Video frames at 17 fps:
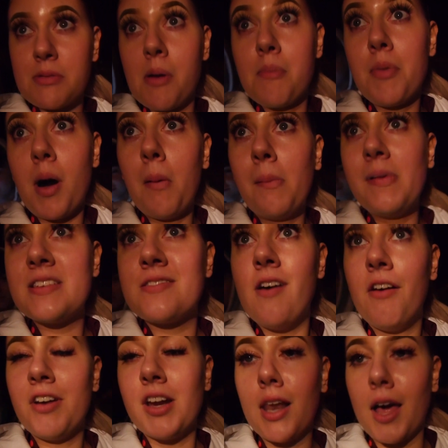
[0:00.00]
because my mom is
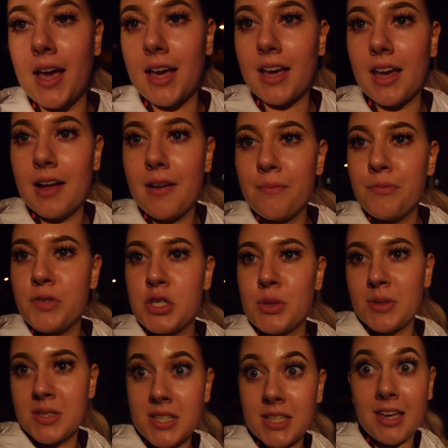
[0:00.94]
very like,
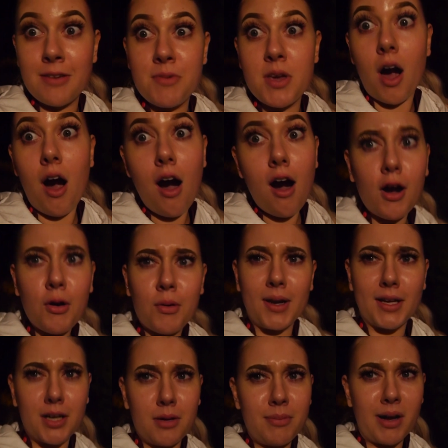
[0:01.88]
she wants to give me a hug
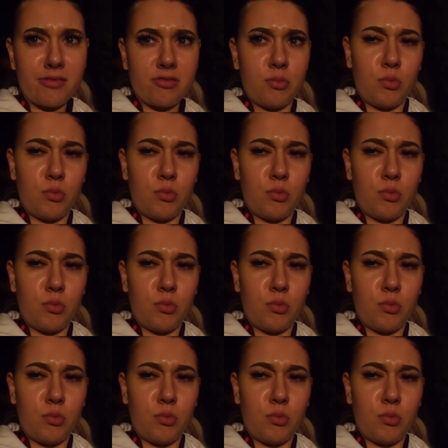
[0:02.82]
when I come back